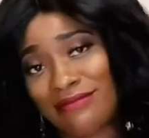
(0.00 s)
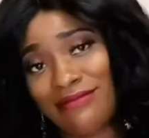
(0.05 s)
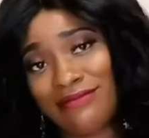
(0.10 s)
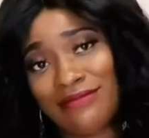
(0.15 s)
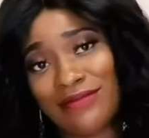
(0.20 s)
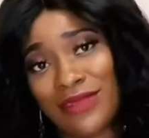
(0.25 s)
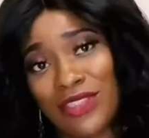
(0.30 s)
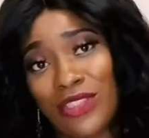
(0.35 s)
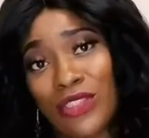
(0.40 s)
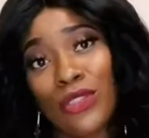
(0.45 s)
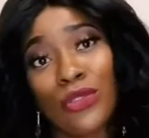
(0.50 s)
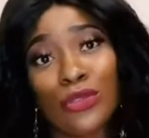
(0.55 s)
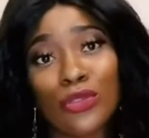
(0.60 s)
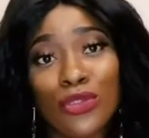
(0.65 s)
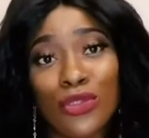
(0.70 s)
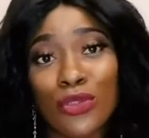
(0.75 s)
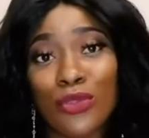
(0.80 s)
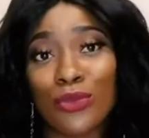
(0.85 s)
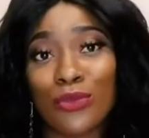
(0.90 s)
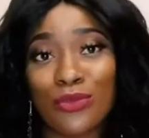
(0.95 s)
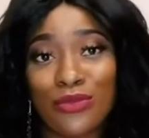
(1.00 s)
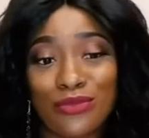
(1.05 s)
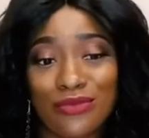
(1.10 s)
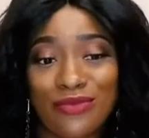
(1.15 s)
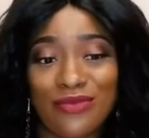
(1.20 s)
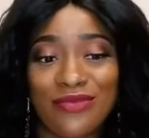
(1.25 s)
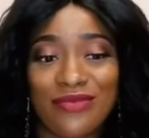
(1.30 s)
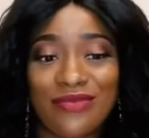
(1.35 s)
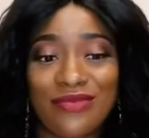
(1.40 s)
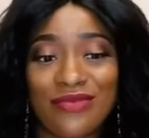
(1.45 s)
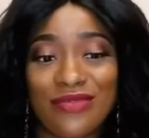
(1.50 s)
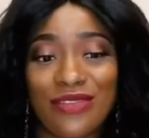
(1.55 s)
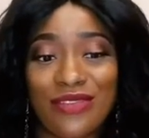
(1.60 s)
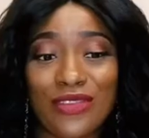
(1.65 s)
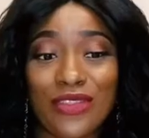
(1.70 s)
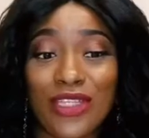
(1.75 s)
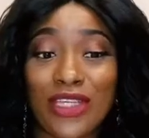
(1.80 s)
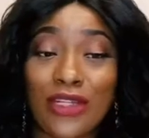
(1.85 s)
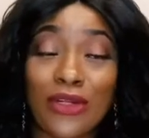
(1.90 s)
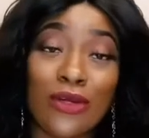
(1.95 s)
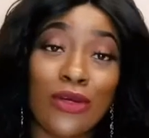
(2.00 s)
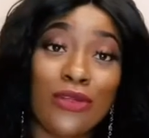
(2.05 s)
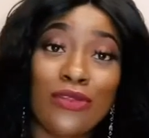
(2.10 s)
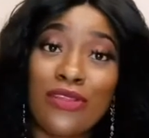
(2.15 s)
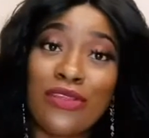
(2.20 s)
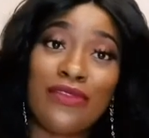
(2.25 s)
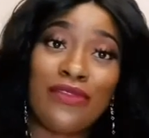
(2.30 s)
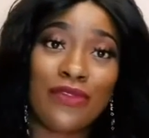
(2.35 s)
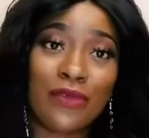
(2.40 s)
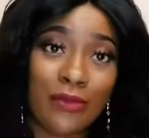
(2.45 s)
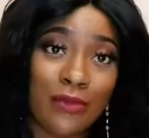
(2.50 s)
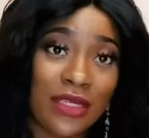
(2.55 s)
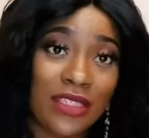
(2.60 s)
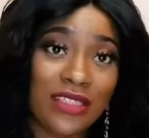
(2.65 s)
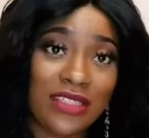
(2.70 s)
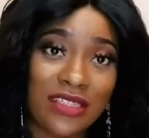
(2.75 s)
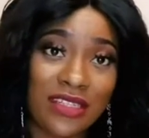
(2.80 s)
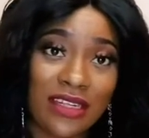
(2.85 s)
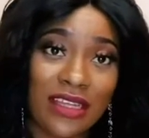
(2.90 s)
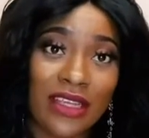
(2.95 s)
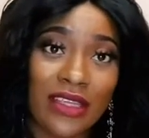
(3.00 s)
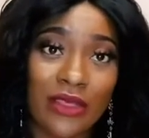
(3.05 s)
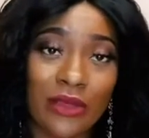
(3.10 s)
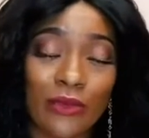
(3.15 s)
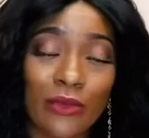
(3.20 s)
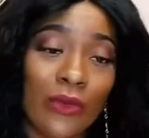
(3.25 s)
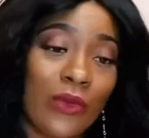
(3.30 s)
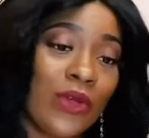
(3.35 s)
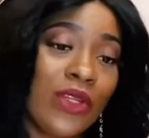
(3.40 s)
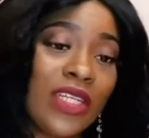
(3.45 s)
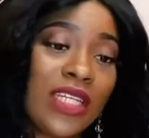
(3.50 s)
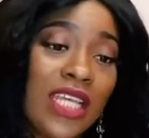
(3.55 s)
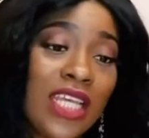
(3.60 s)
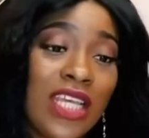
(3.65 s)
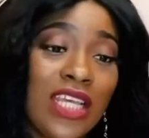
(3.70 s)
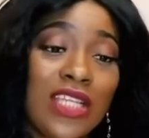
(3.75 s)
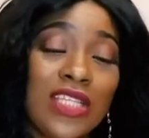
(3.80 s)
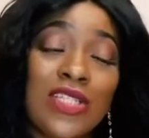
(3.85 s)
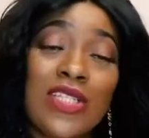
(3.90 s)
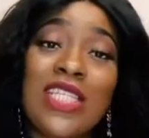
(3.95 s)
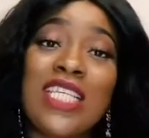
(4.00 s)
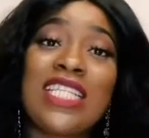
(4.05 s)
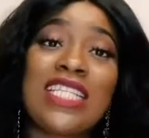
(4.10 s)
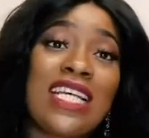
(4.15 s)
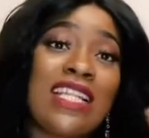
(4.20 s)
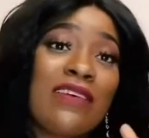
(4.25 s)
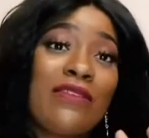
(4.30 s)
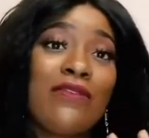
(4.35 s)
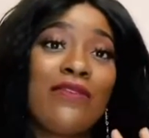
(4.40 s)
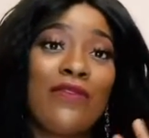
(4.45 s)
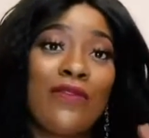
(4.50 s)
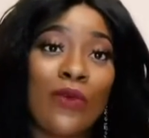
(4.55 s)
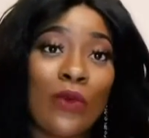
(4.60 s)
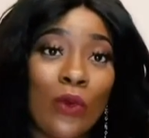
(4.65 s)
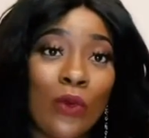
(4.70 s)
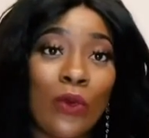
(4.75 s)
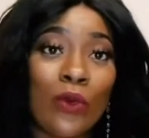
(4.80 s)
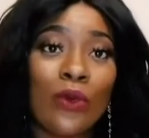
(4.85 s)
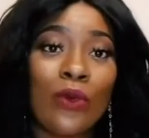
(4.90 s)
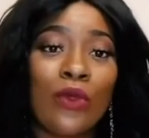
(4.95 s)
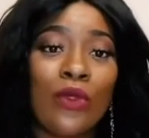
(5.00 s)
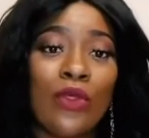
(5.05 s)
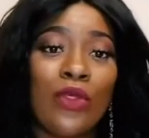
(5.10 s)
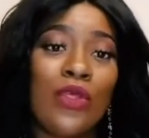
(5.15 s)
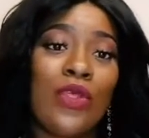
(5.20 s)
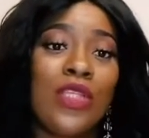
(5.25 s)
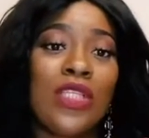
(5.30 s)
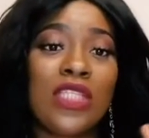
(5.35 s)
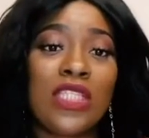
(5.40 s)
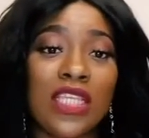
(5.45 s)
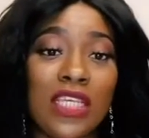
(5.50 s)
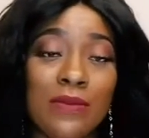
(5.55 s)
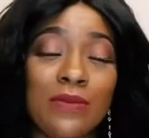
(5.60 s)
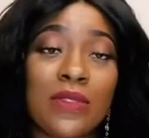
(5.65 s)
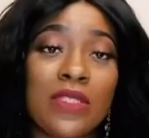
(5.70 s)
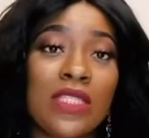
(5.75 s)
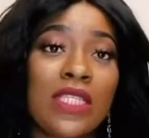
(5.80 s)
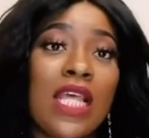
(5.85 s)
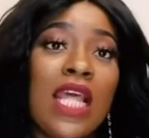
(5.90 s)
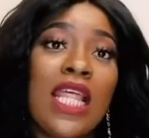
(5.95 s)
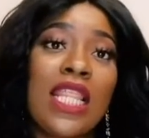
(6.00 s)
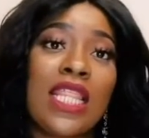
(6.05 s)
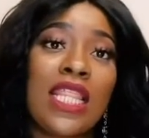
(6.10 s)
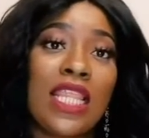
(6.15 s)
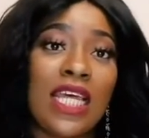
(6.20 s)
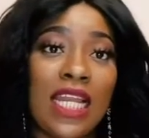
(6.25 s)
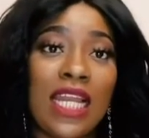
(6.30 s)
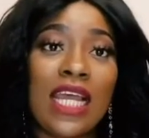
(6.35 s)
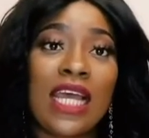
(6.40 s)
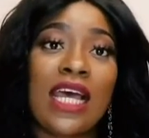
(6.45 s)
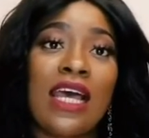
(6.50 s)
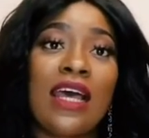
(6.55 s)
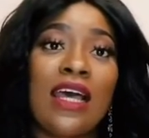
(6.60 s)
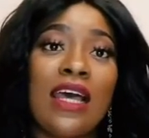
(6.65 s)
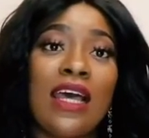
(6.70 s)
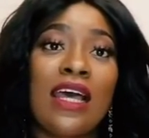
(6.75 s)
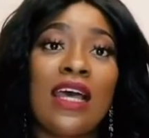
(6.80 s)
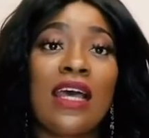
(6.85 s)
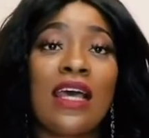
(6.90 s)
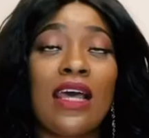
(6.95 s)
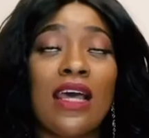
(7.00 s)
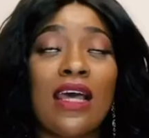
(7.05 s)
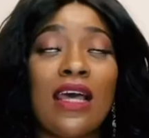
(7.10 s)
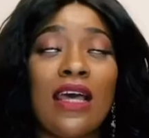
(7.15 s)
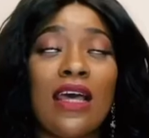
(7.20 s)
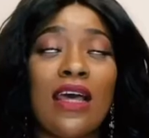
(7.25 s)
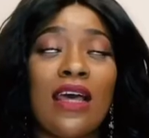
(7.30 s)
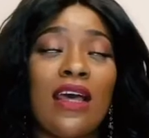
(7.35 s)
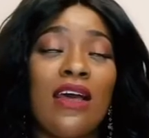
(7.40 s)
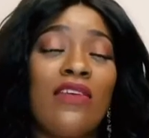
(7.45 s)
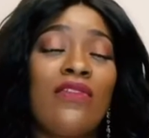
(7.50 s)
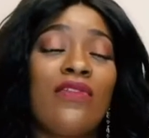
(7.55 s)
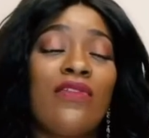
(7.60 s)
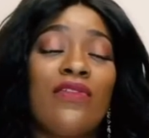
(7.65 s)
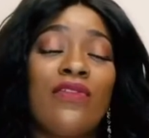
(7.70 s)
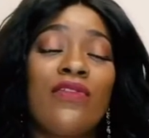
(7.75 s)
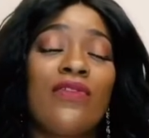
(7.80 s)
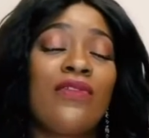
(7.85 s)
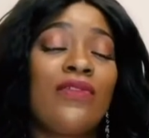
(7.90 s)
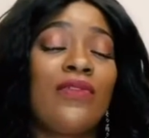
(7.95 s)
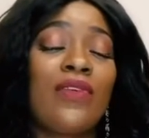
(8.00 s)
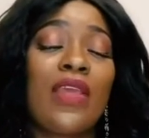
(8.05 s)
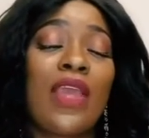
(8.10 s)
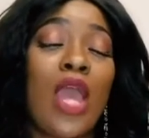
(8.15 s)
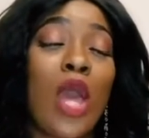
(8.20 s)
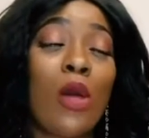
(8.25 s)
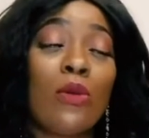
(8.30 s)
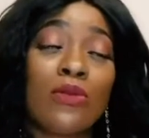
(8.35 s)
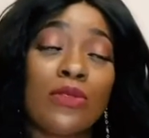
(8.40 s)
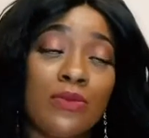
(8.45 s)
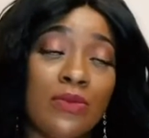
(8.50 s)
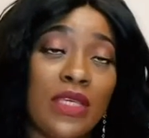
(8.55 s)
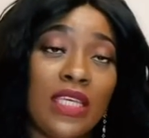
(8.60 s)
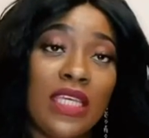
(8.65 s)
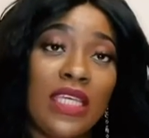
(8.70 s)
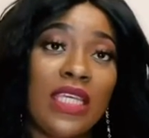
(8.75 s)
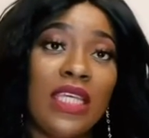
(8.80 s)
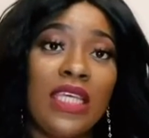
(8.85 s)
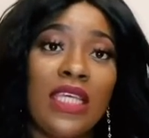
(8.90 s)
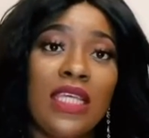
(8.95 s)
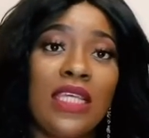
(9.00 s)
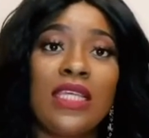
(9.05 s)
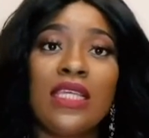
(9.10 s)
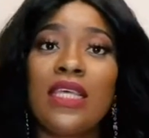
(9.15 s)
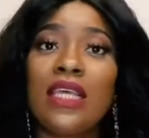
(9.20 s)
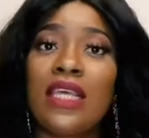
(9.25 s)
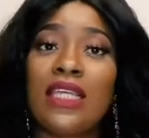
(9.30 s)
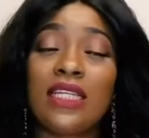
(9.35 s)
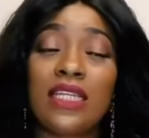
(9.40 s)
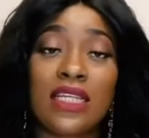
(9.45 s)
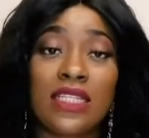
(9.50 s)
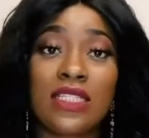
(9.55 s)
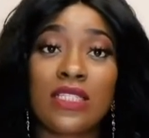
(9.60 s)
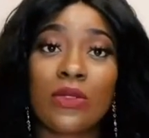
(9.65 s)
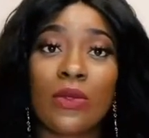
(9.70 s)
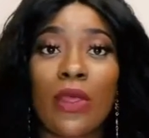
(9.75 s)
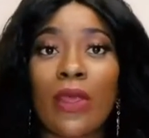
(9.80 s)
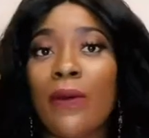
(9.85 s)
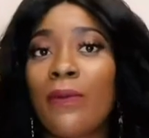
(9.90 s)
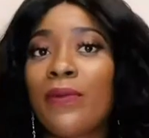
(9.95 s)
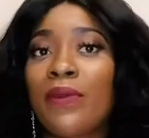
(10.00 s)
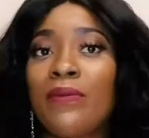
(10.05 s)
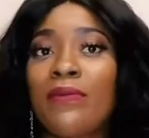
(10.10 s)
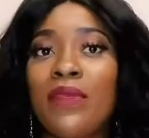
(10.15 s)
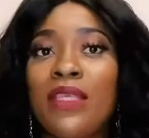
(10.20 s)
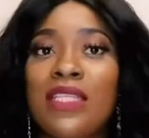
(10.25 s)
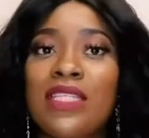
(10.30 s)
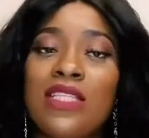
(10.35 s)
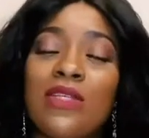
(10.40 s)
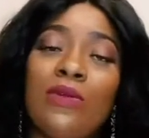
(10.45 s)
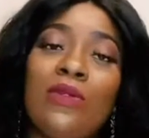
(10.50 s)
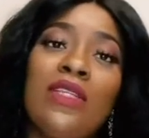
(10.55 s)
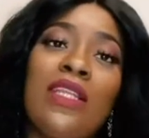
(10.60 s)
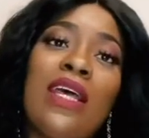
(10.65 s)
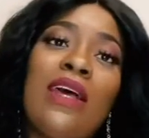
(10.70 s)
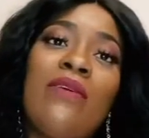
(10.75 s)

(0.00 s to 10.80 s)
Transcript: YouTube. You get all the information that you want. So these are the 4 tips that have helped me and are still helping me till now.